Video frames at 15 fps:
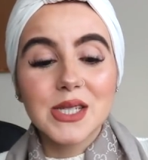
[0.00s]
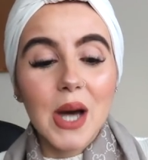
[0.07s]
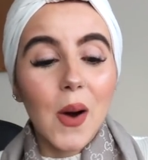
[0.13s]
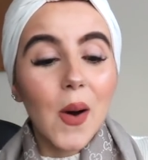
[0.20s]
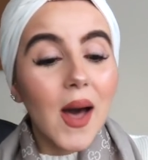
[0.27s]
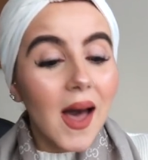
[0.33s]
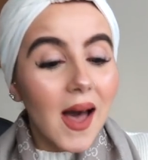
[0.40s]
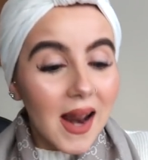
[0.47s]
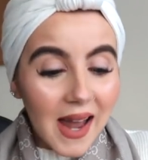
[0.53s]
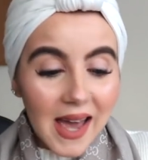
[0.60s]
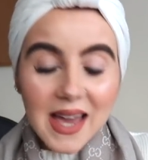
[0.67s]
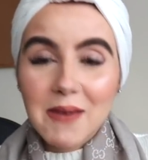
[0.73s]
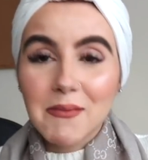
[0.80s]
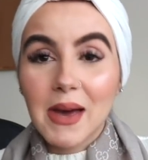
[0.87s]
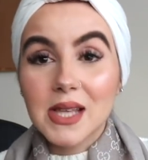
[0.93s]
So
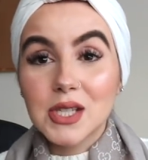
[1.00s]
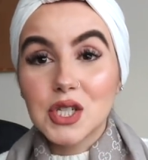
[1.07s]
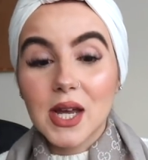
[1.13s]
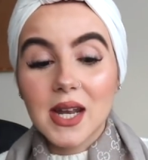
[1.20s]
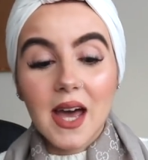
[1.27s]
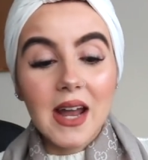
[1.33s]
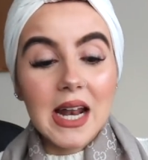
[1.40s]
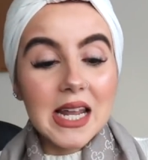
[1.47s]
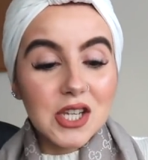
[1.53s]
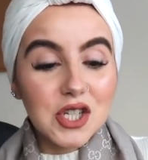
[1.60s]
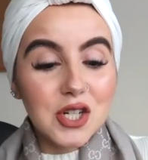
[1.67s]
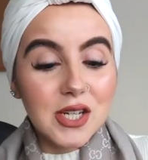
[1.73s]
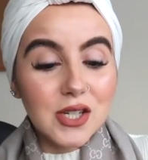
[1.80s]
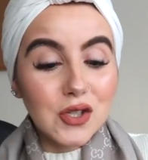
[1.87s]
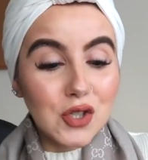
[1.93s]
like I mentioned, I
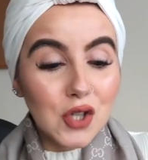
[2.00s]
literally